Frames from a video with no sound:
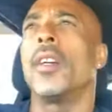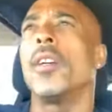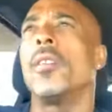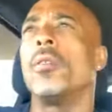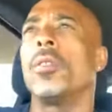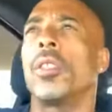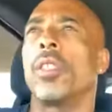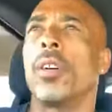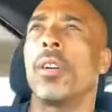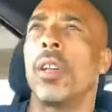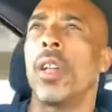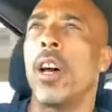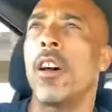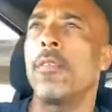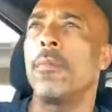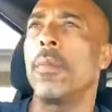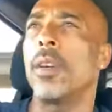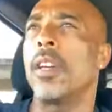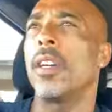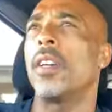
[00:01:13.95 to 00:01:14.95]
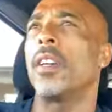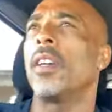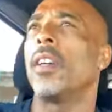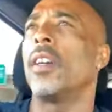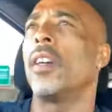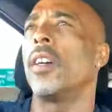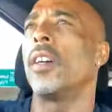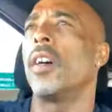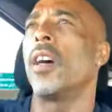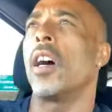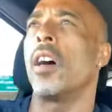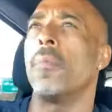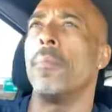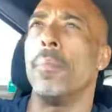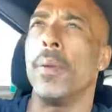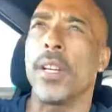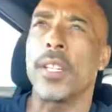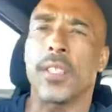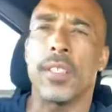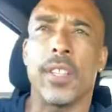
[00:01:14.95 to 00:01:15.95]
who still love me, a
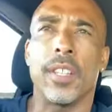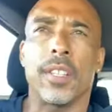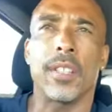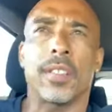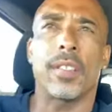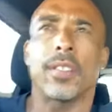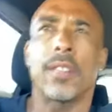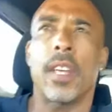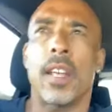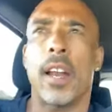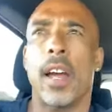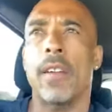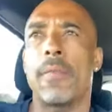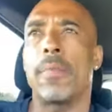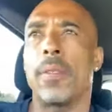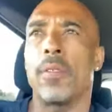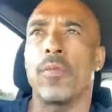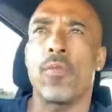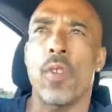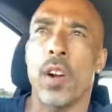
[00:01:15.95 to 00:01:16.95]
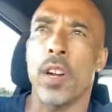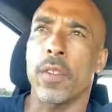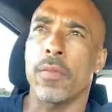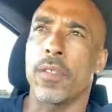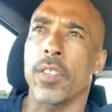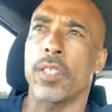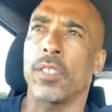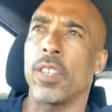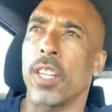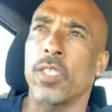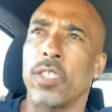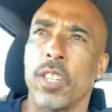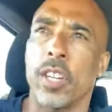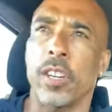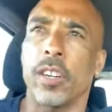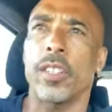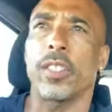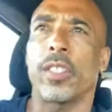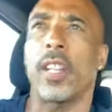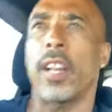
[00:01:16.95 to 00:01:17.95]
business that I've been running for six
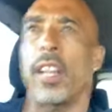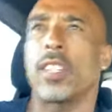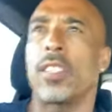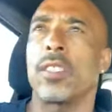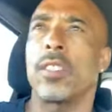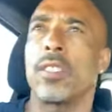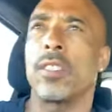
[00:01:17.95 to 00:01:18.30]
years that I,